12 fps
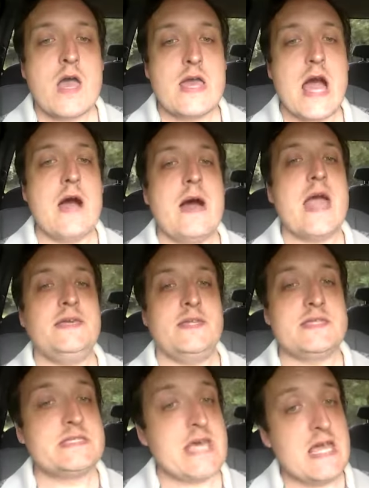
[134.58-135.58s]
I hate to
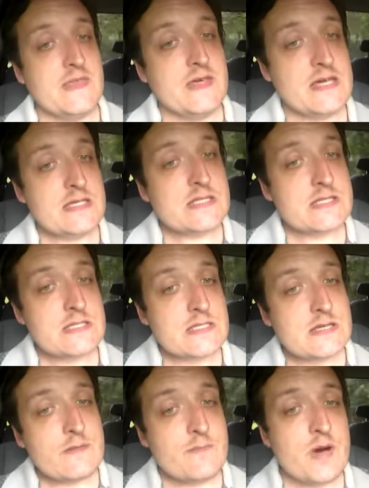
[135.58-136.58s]
say this,
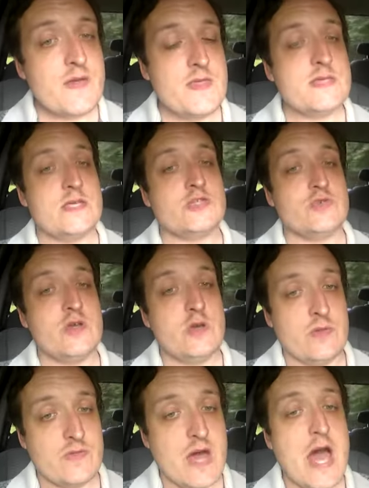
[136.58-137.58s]
but it's the truth.
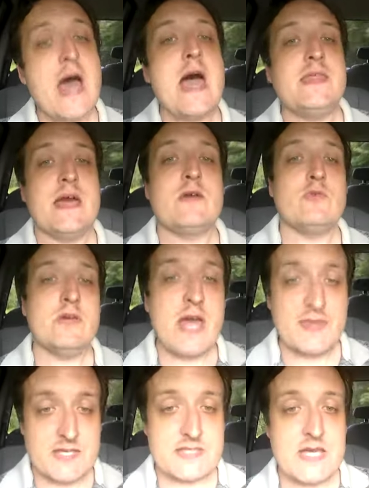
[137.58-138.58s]
I hate, I really
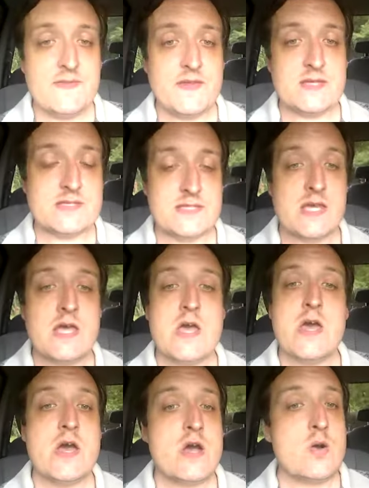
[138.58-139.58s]
hate to say this.
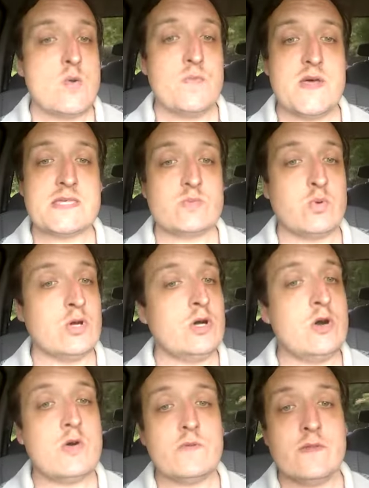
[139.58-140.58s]
This
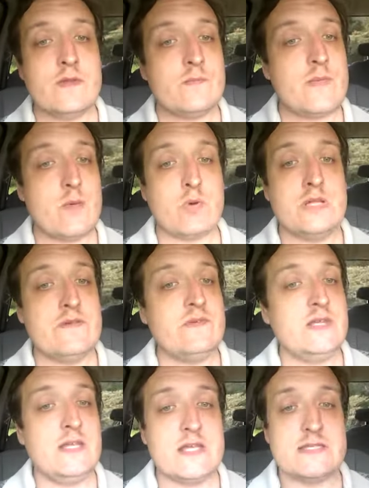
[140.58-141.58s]
world that we're
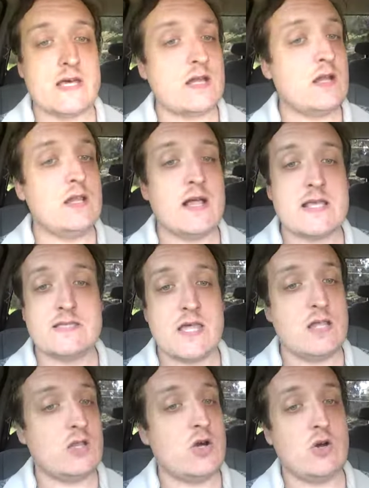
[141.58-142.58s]
living in is not going to last
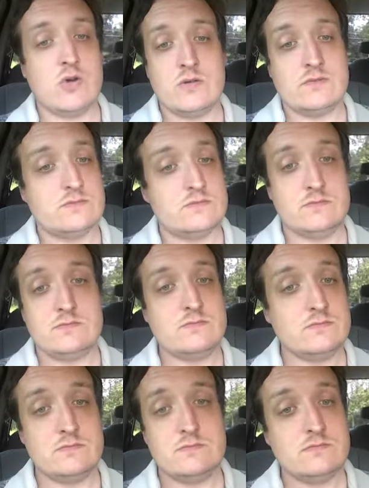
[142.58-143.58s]
that long.
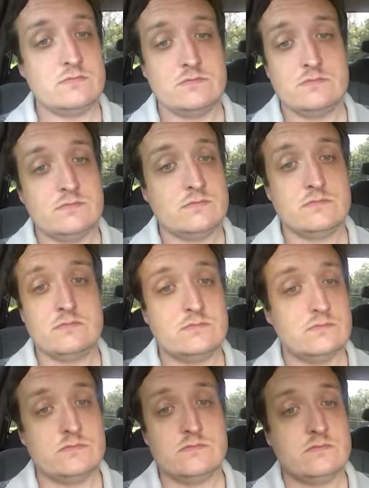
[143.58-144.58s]
No, it
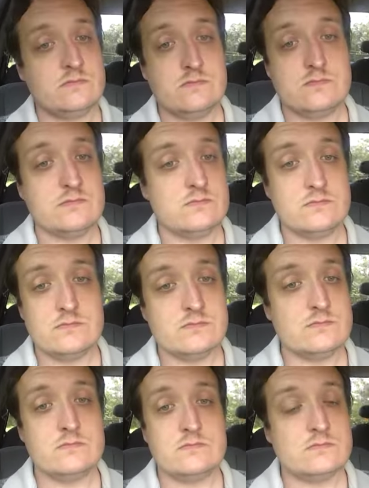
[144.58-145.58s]

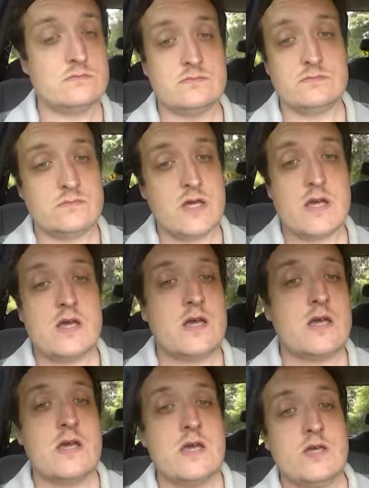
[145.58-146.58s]

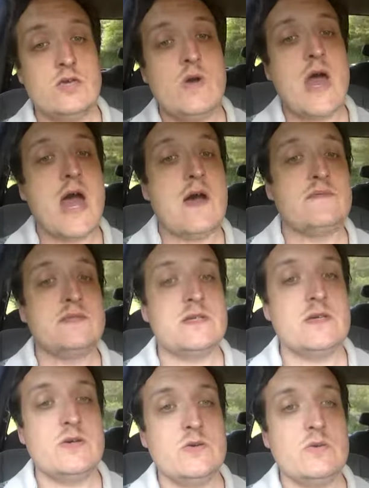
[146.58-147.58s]
ain't. You have
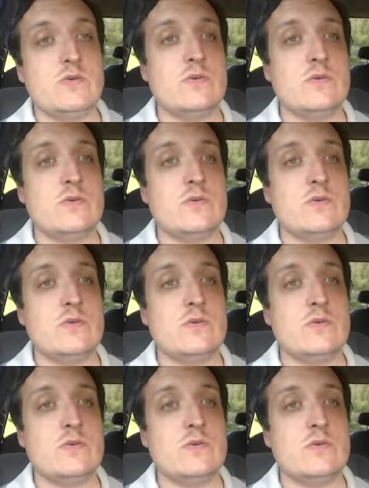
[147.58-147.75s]
to